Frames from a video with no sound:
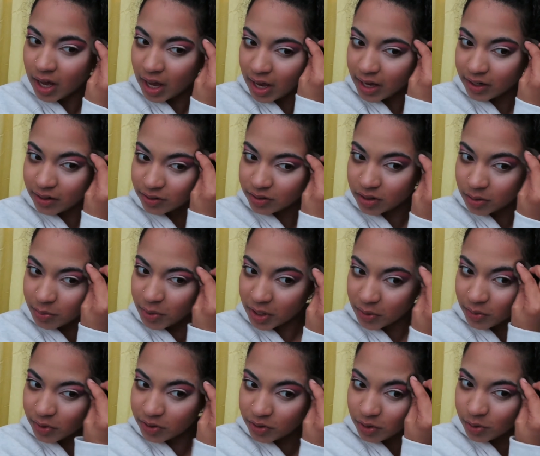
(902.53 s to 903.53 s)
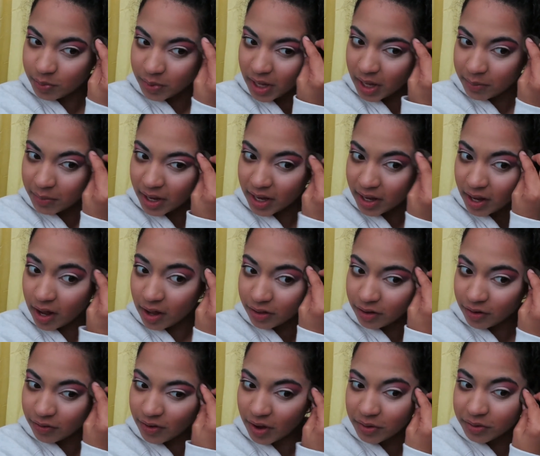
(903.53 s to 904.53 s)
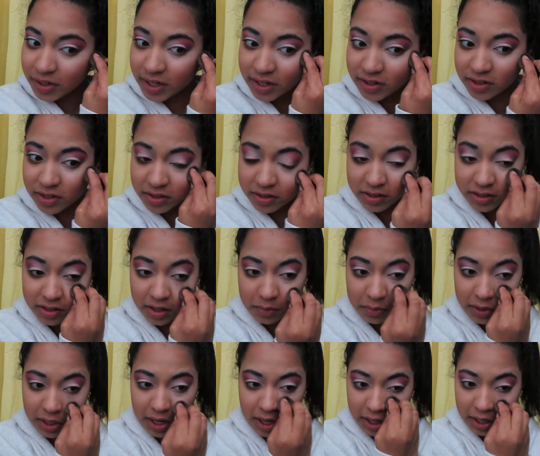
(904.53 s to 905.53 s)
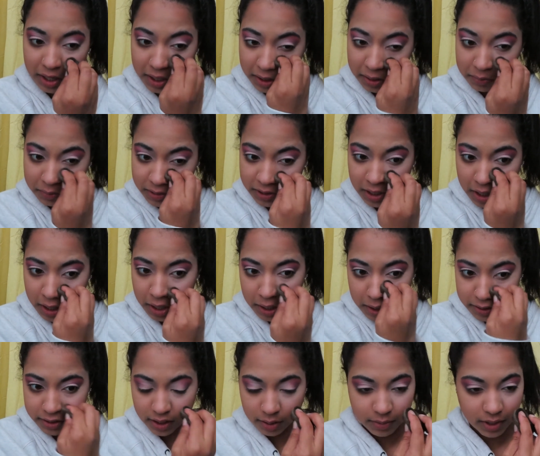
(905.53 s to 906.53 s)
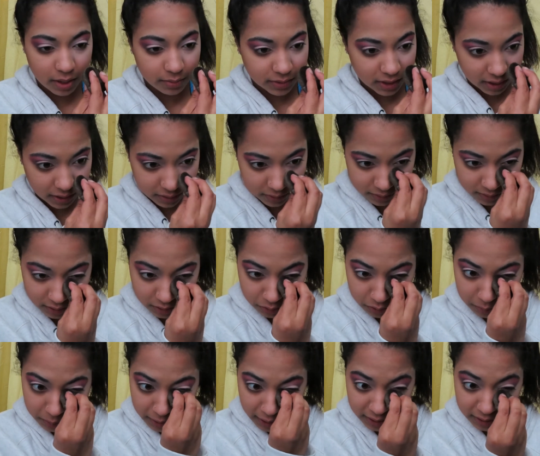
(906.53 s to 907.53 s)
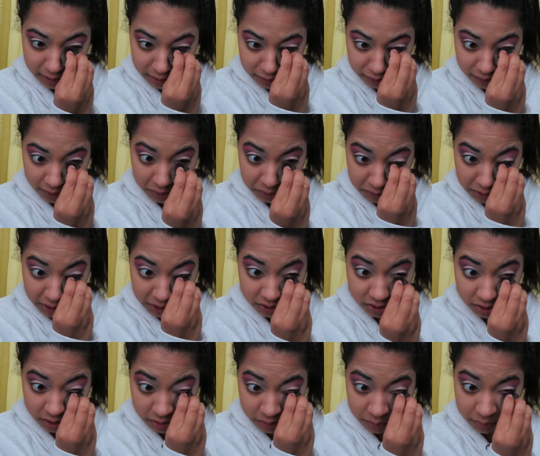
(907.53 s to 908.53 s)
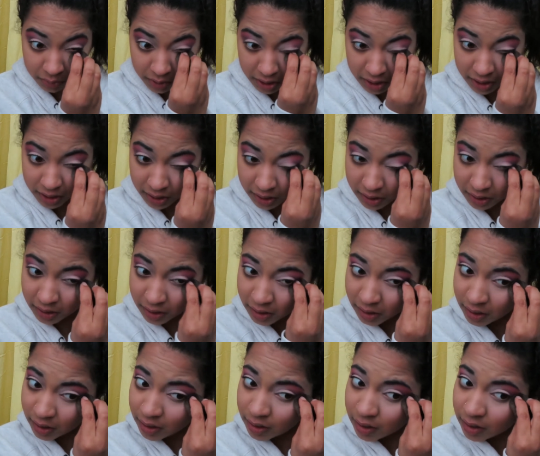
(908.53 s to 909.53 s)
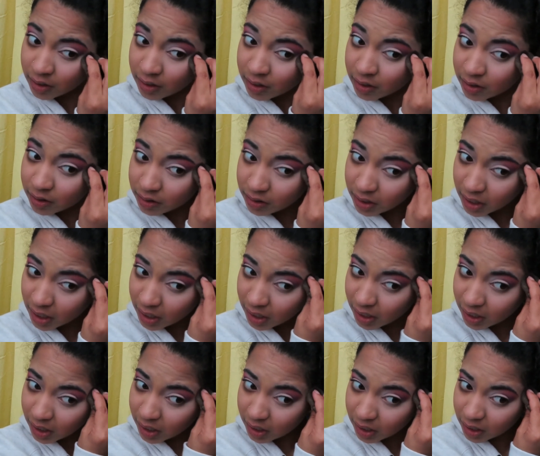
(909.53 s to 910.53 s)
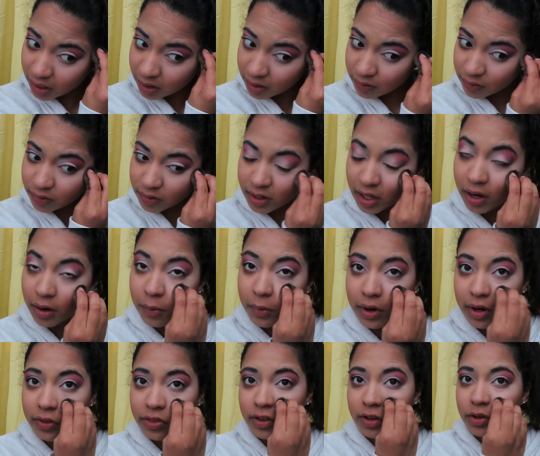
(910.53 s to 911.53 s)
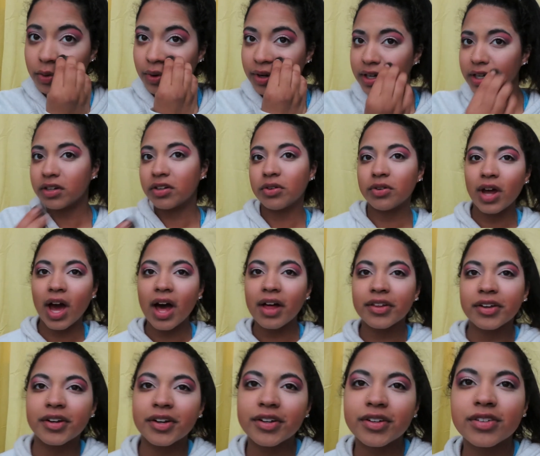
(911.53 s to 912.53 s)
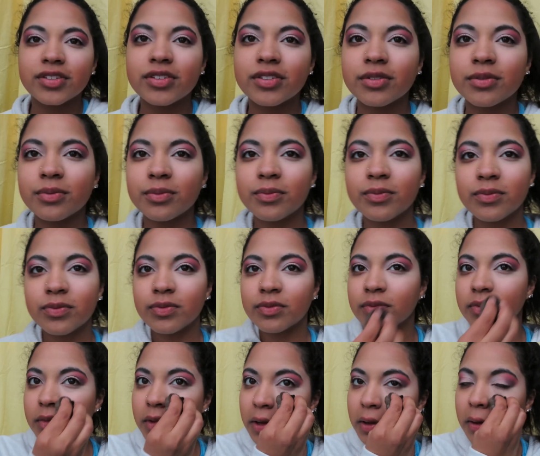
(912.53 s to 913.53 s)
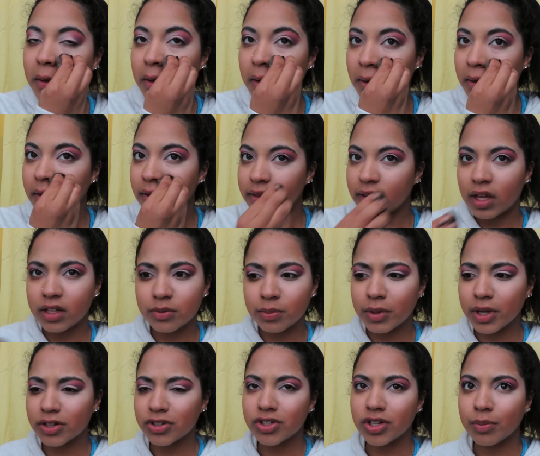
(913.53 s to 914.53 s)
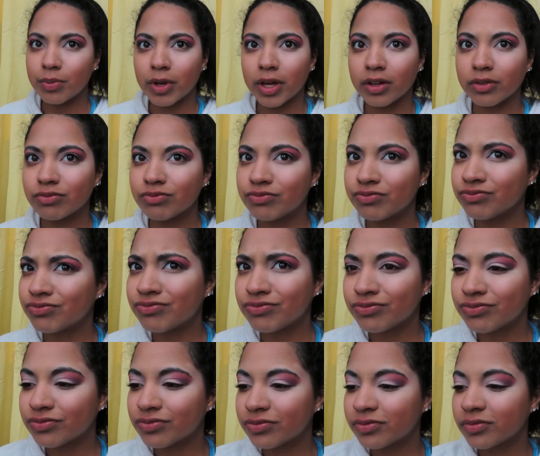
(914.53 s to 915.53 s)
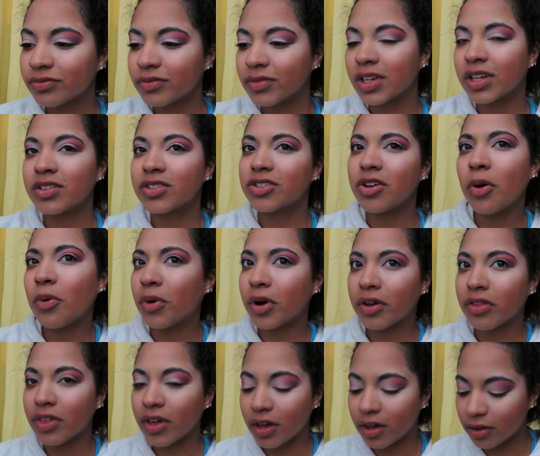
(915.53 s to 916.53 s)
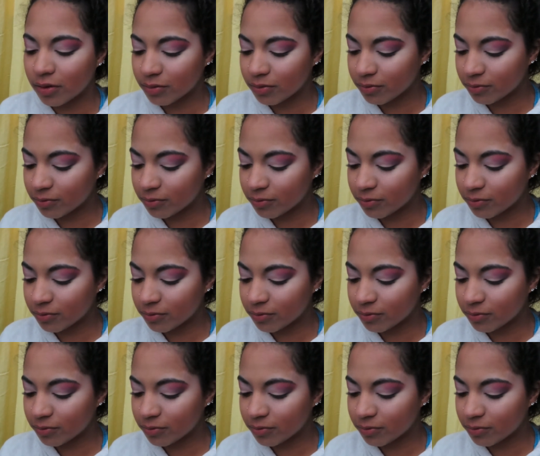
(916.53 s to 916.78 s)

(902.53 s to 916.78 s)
I use the big one to apply my other foundation sometimes. Sometimes I use it to apply this foundation, but they're worth the $22. That's plus shipping. So worth it.